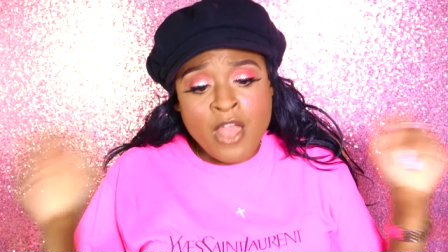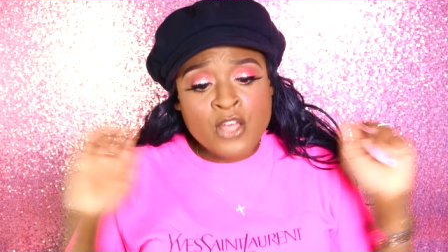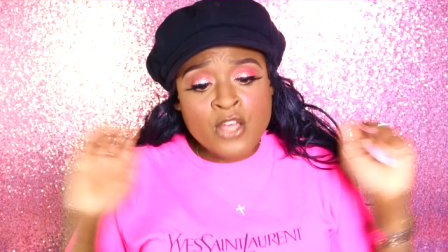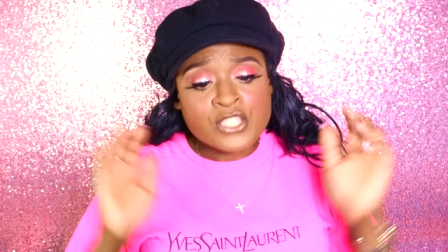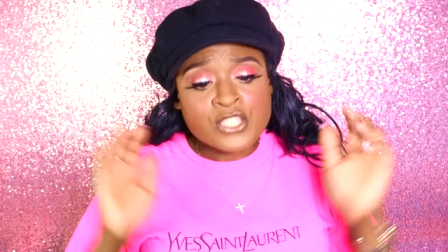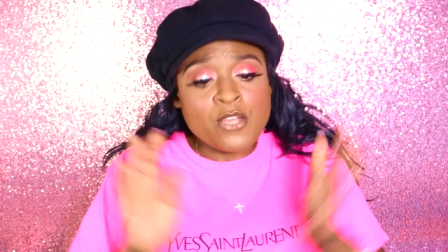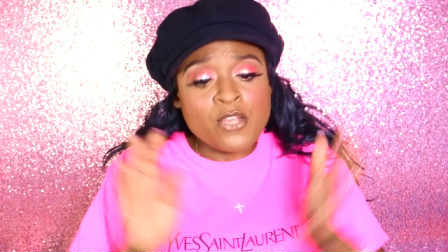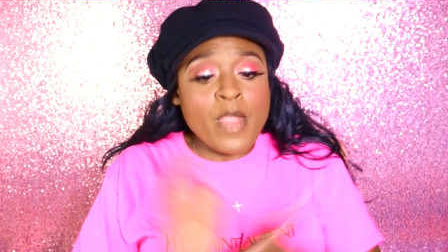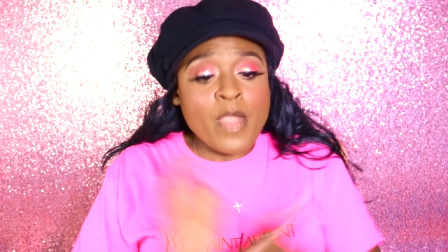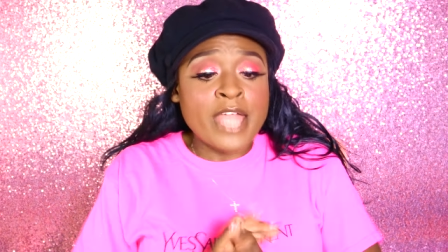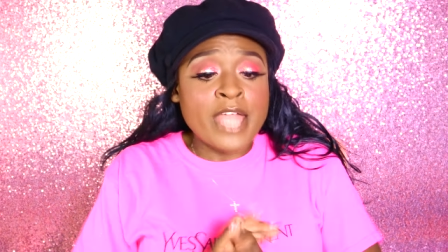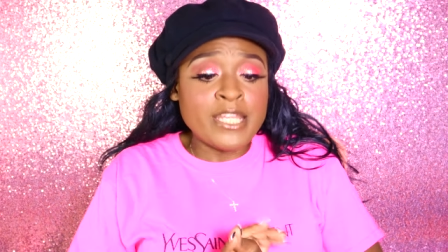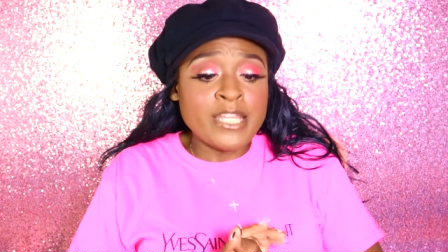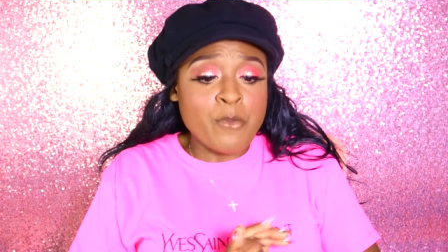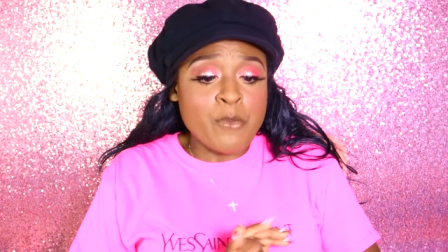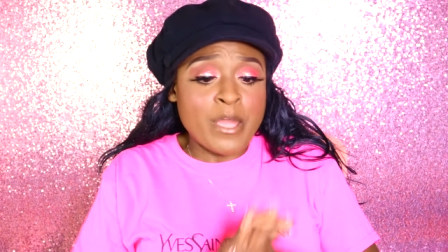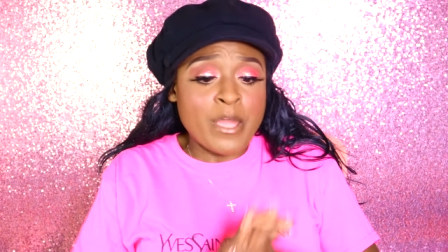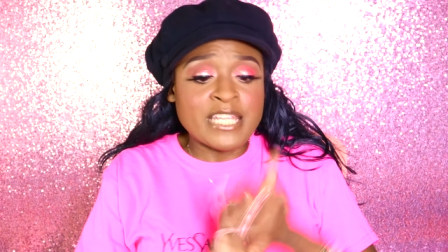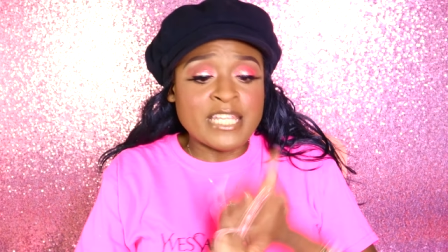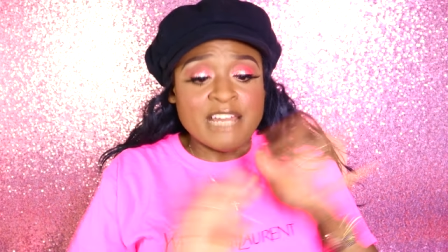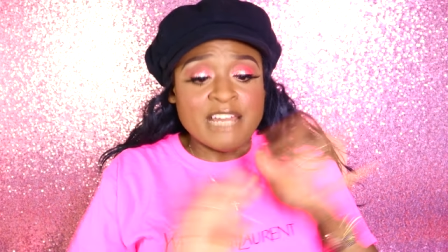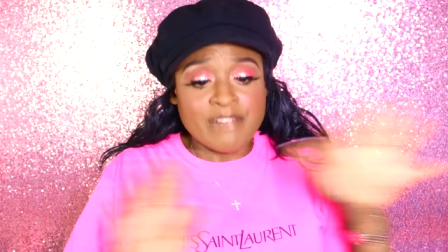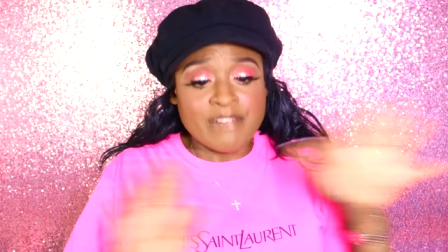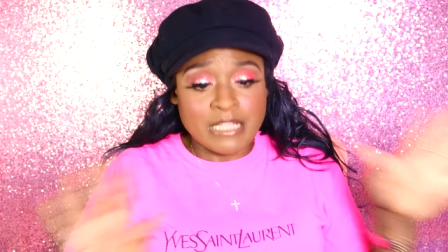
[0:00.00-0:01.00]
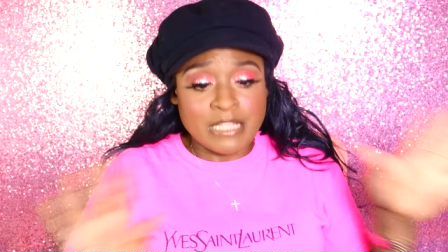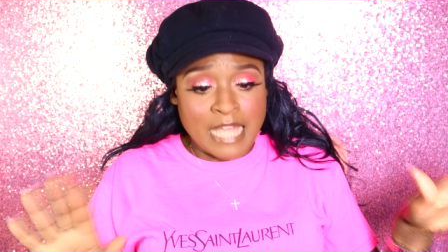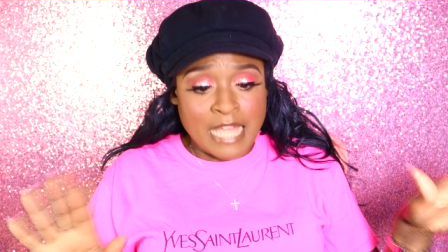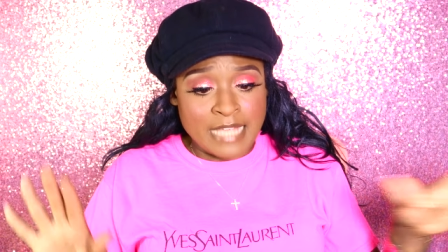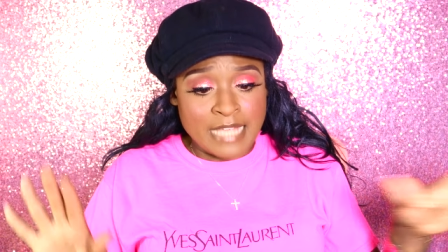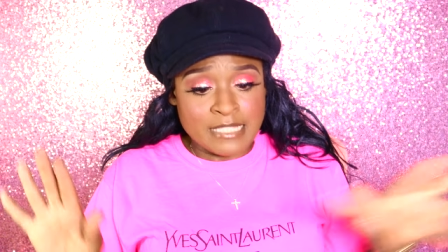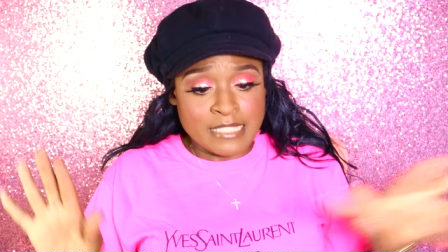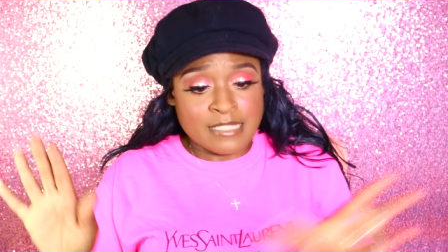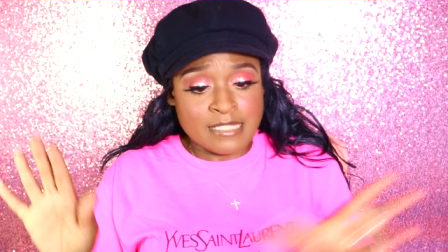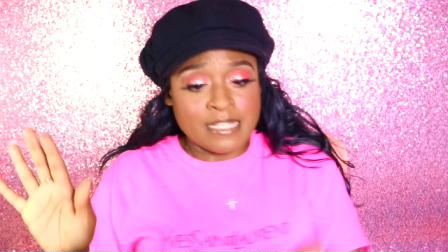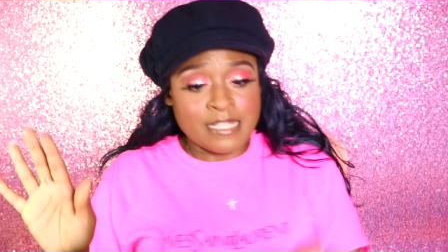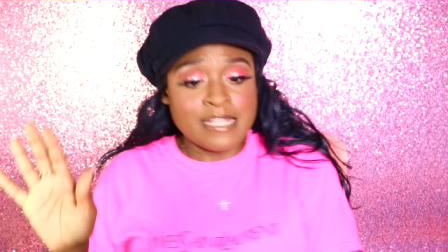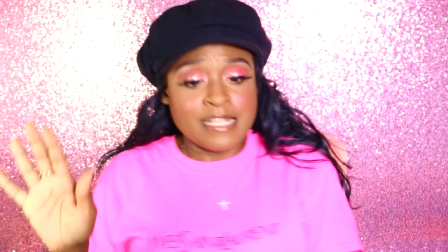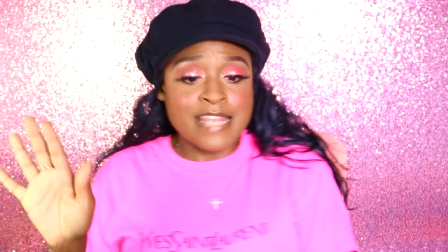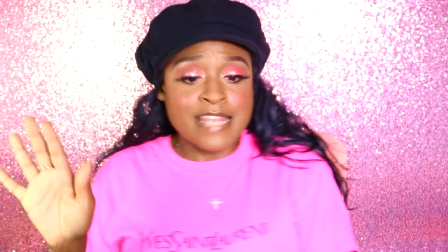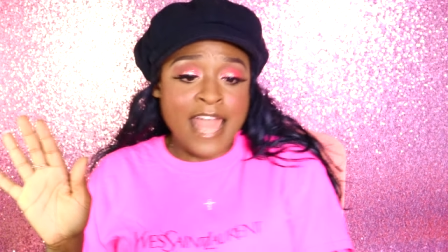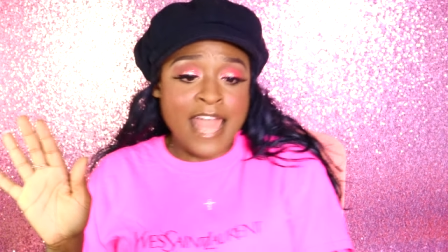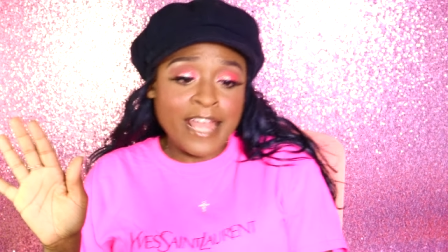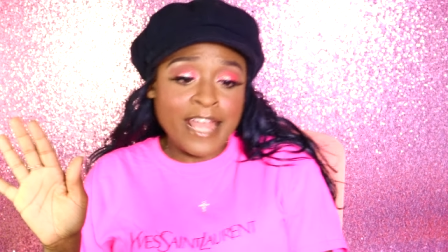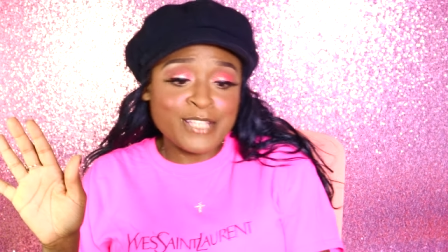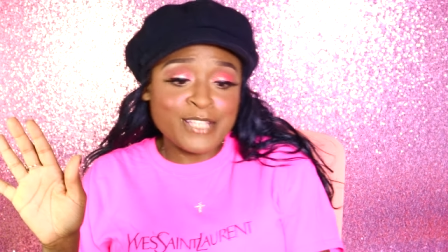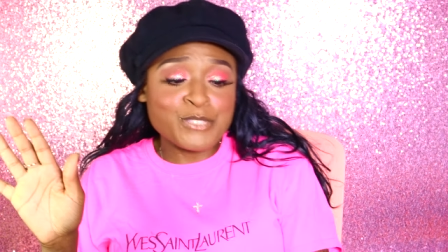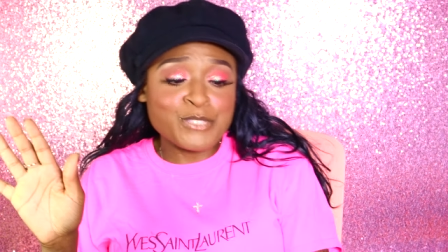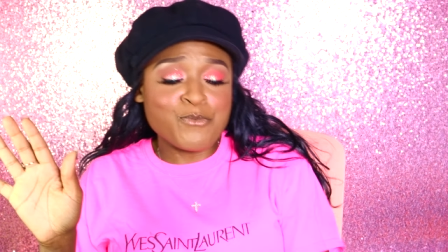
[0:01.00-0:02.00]
So anyway, nevertheless, the
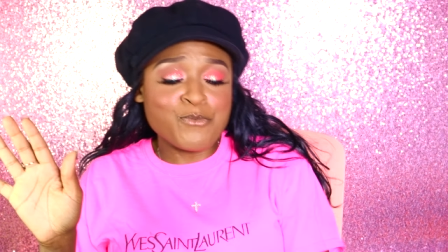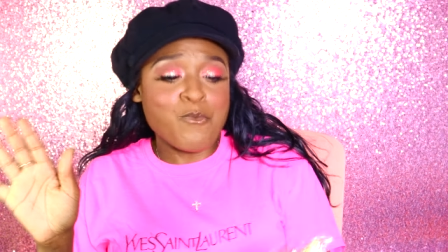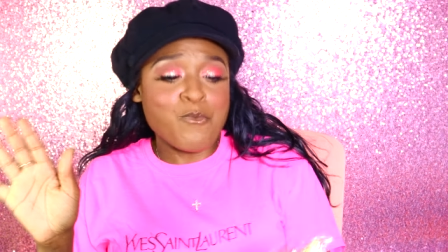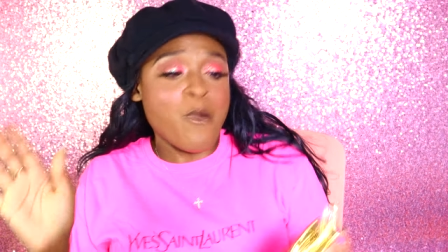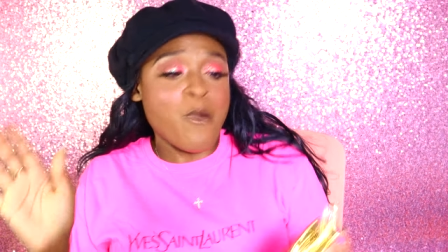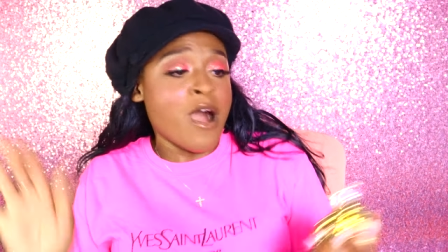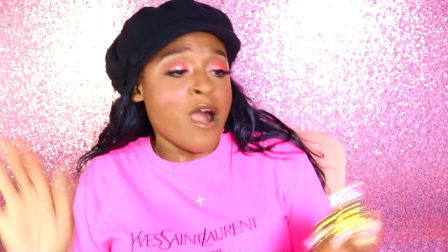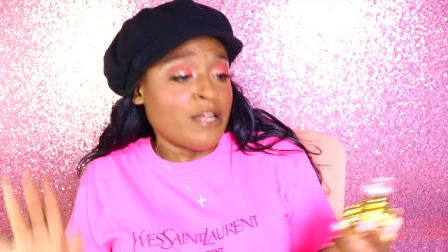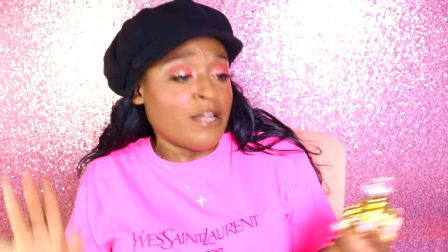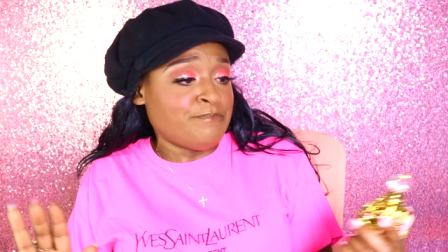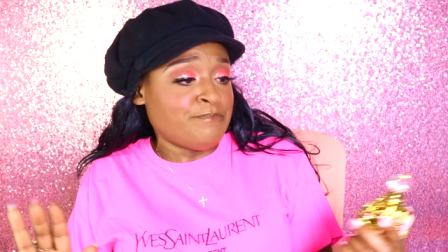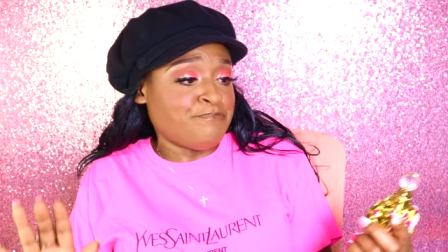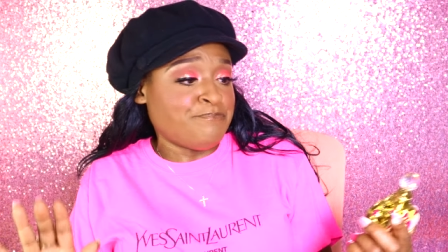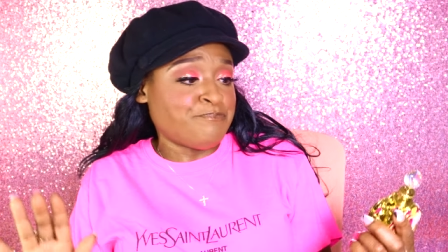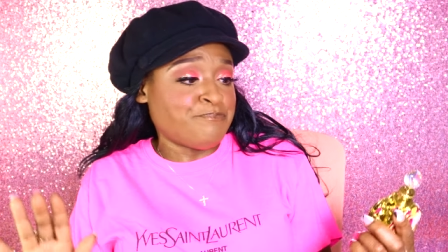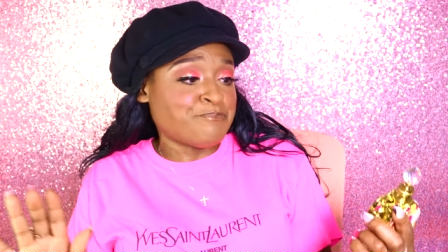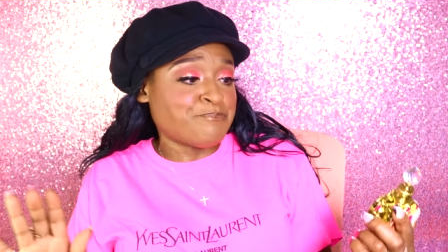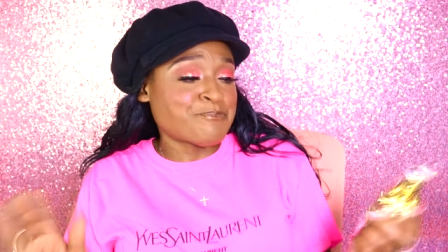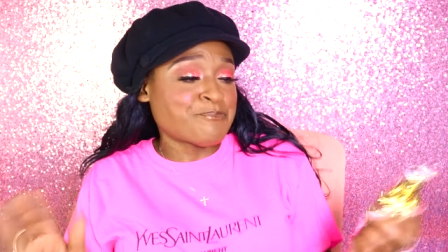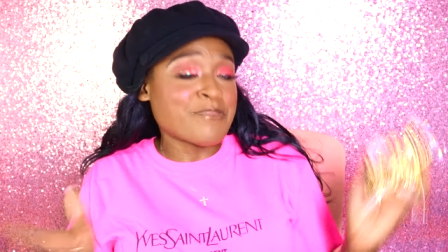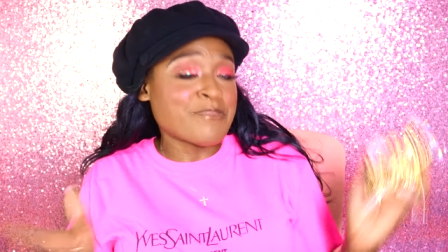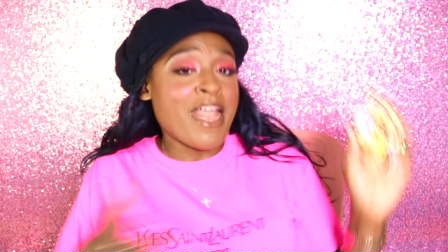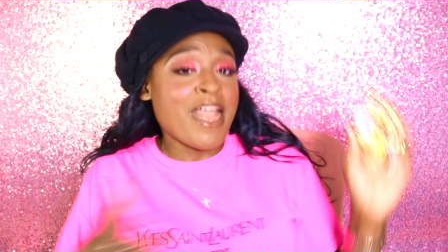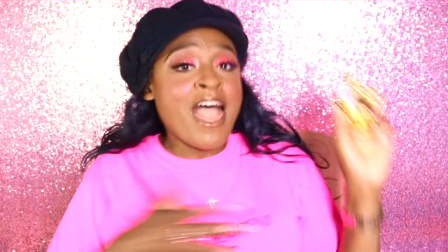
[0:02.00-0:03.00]
next one